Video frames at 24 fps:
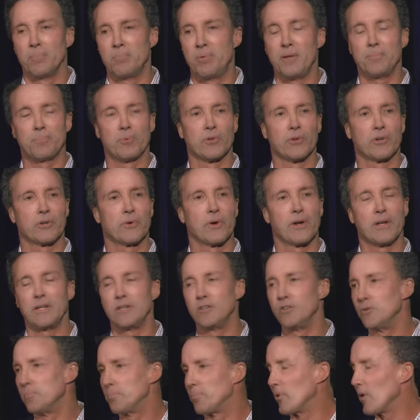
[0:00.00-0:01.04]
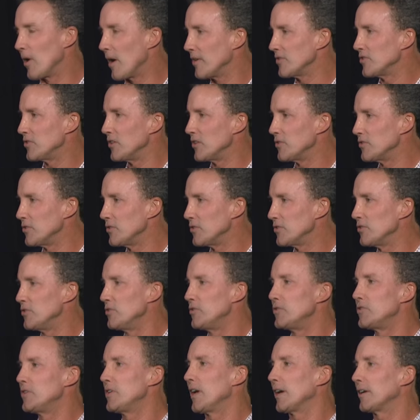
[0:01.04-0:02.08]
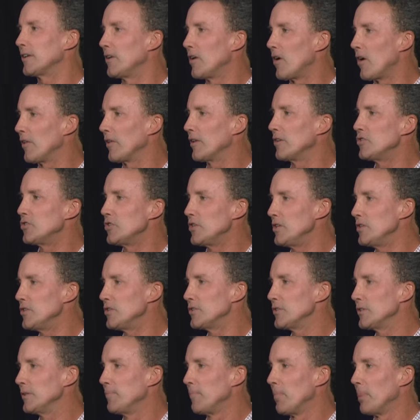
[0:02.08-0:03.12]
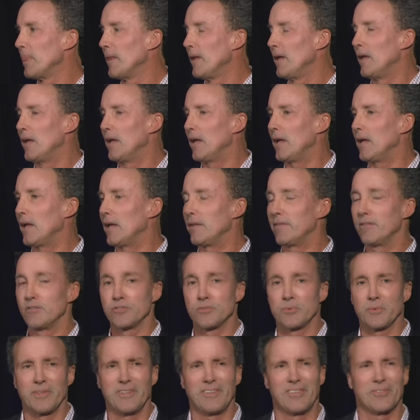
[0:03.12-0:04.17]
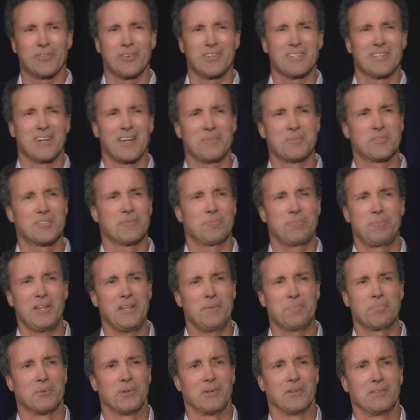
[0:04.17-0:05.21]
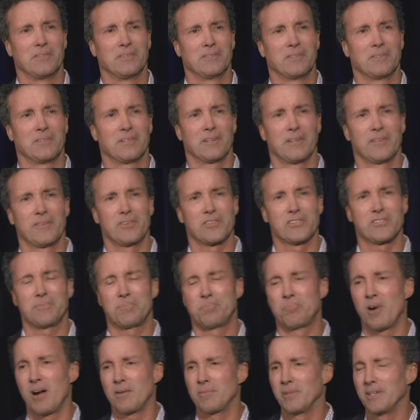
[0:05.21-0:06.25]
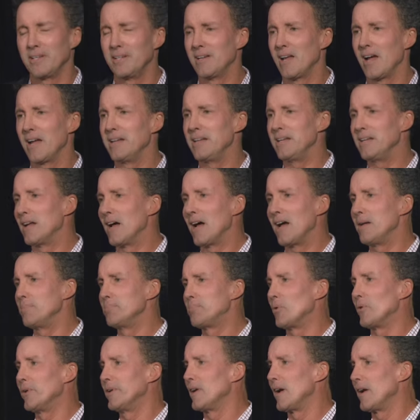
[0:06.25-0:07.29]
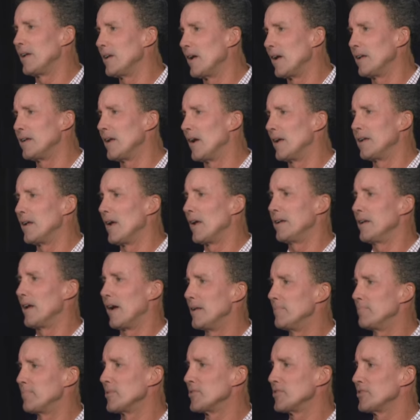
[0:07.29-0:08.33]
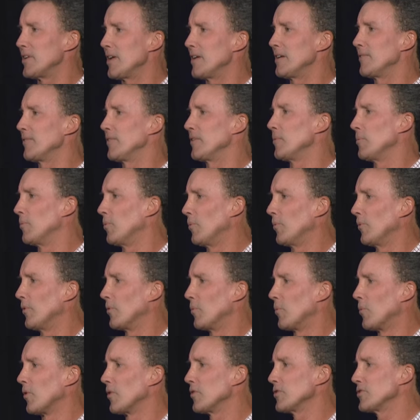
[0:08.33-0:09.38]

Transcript: People are creating new processes, new technologies, and there's really three types of people. There's probably 99.99999% of the